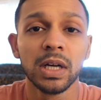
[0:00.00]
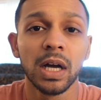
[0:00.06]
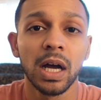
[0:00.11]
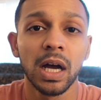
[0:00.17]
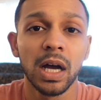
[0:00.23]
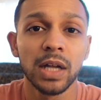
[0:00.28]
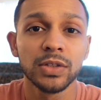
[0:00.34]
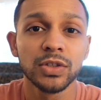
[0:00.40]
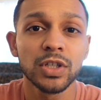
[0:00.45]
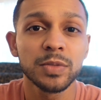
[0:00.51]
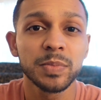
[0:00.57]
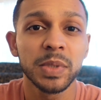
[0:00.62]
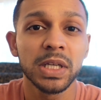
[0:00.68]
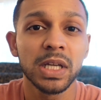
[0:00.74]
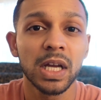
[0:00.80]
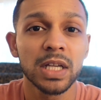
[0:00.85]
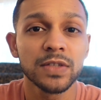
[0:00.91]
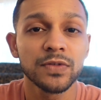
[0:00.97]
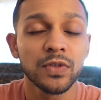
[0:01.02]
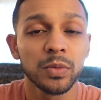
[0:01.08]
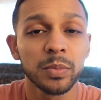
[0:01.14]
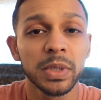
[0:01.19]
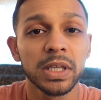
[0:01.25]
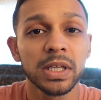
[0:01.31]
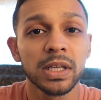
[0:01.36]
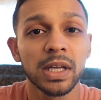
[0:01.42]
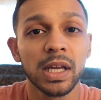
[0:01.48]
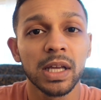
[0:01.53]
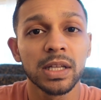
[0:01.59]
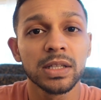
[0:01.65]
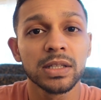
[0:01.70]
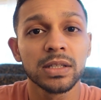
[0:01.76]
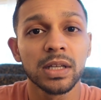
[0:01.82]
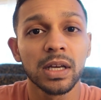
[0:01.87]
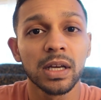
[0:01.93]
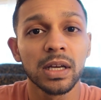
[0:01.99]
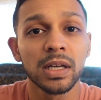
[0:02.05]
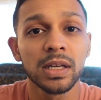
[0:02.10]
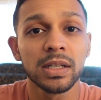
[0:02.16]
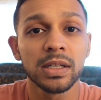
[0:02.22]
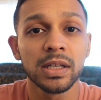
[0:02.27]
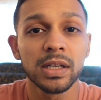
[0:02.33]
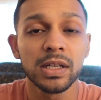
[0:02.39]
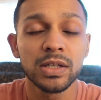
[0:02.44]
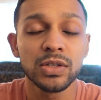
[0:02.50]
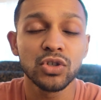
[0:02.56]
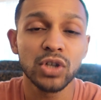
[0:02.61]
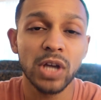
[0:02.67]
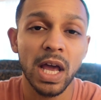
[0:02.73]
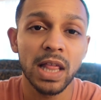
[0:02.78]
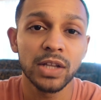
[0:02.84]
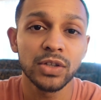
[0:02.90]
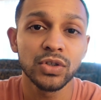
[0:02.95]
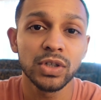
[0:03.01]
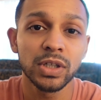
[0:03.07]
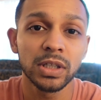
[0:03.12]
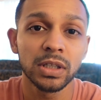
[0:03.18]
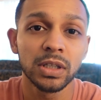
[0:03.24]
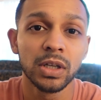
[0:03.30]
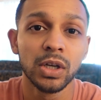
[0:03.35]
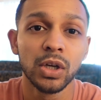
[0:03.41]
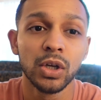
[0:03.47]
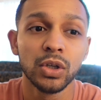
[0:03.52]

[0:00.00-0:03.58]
uh, just because for me it uh, it is challenging